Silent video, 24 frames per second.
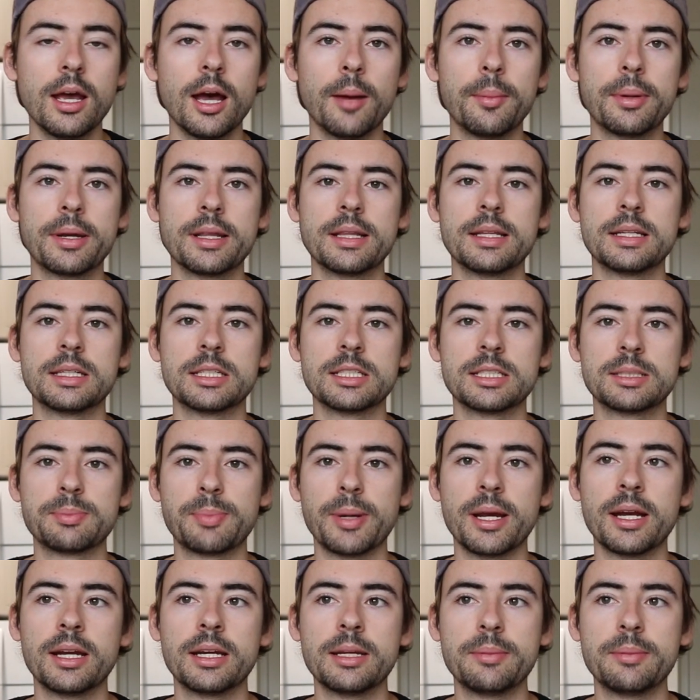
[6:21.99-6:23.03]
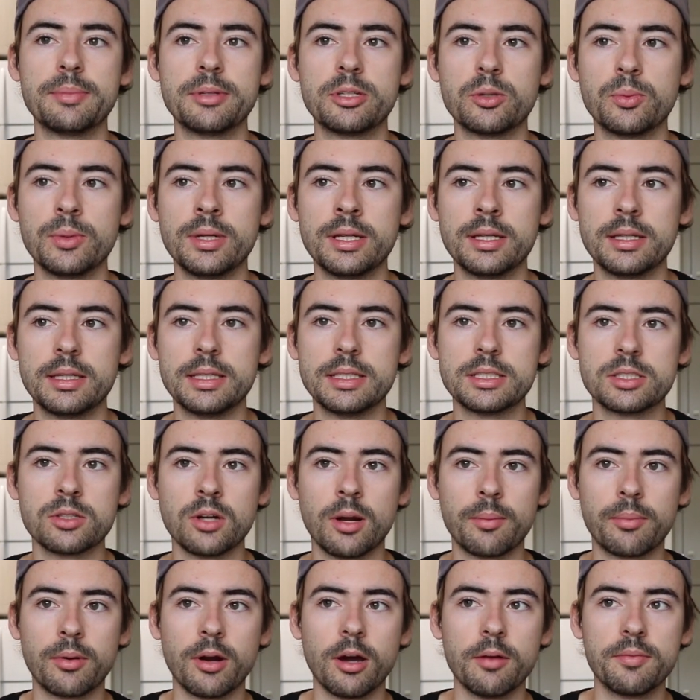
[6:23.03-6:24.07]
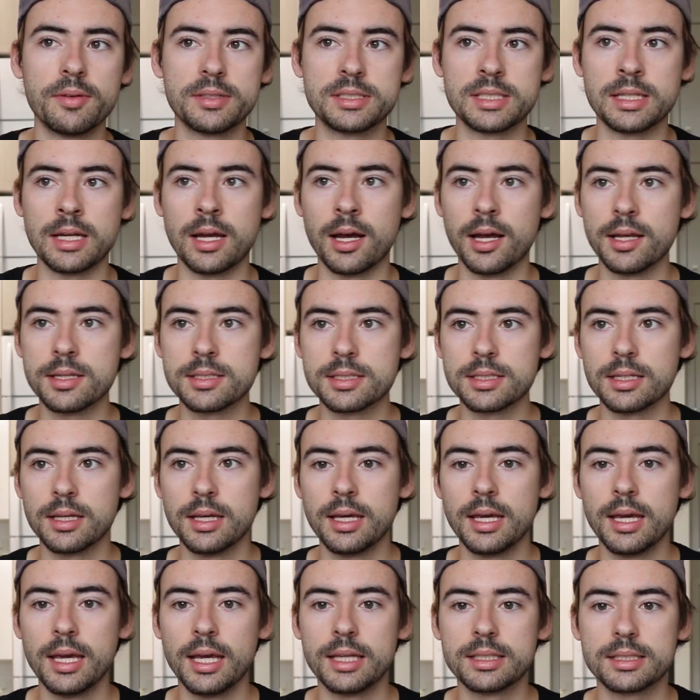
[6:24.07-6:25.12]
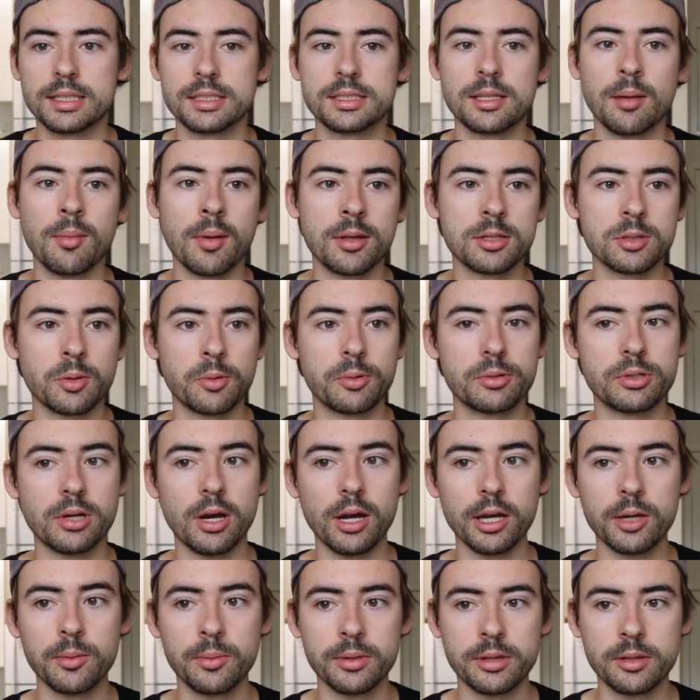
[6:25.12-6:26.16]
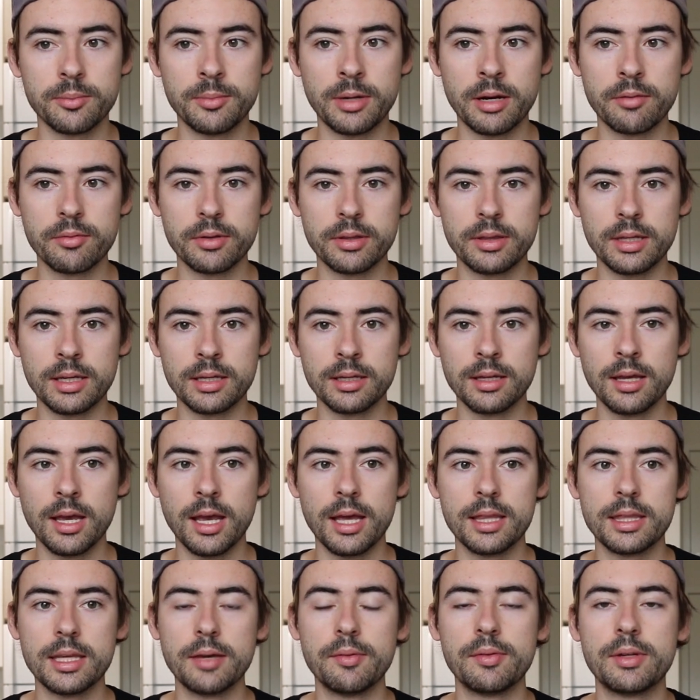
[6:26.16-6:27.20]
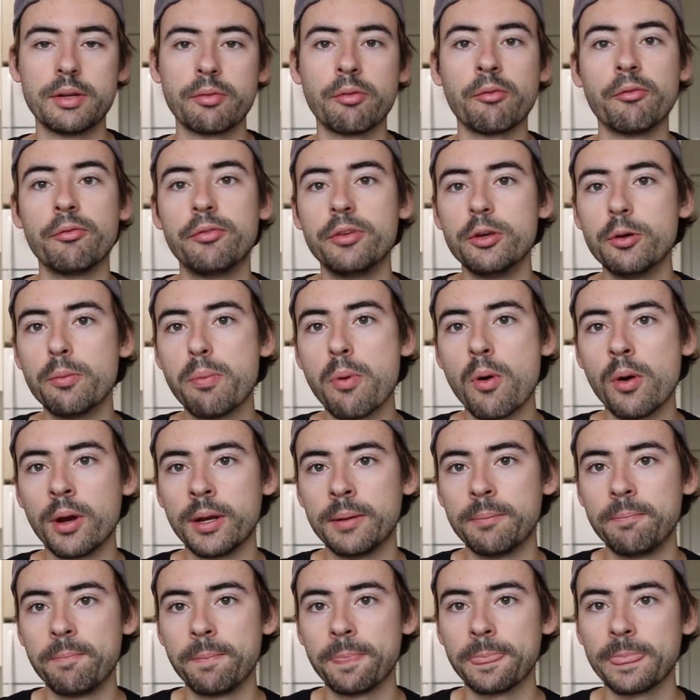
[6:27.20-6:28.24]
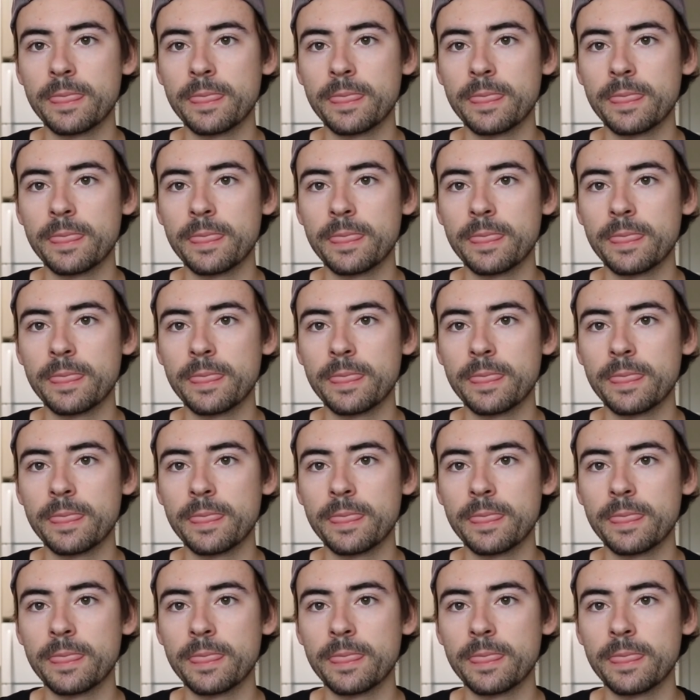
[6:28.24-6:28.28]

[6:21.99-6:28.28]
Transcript: A bit of the disparity between these nonprofits and us is because sometimes when we're talking with them and everything, they have a different viewpoint,